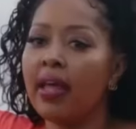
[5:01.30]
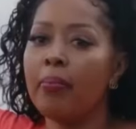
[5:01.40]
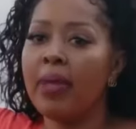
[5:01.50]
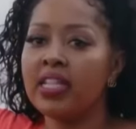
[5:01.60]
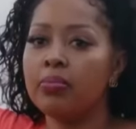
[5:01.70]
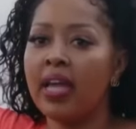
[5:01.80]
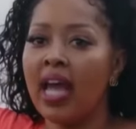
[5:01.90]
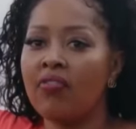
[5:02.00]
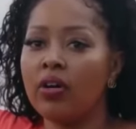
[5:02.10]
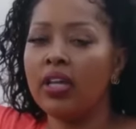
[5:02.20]
in the
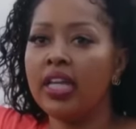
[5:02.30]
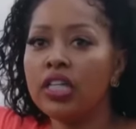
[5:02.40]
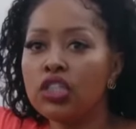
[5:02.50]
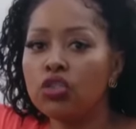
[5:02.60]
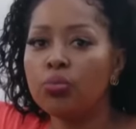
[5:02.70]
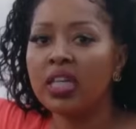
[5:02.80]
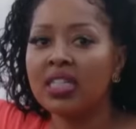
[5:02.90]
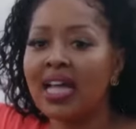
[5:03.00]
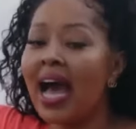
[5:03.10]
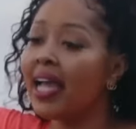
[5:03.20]
past, but also showed
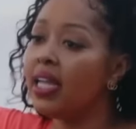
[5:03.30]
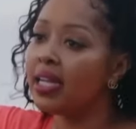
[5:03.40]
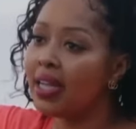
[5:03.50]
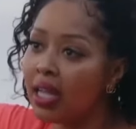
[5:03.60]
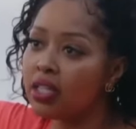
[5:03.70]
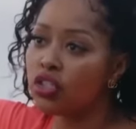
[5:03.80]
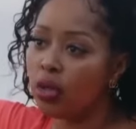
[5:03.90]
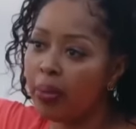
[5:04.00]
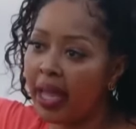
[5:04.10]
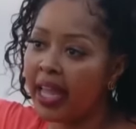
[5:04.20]
that she had been
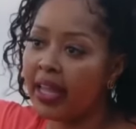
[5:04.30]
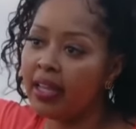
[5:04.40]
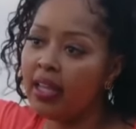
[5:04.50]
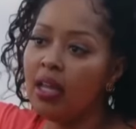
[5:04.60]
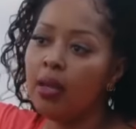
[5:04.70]
hiding much more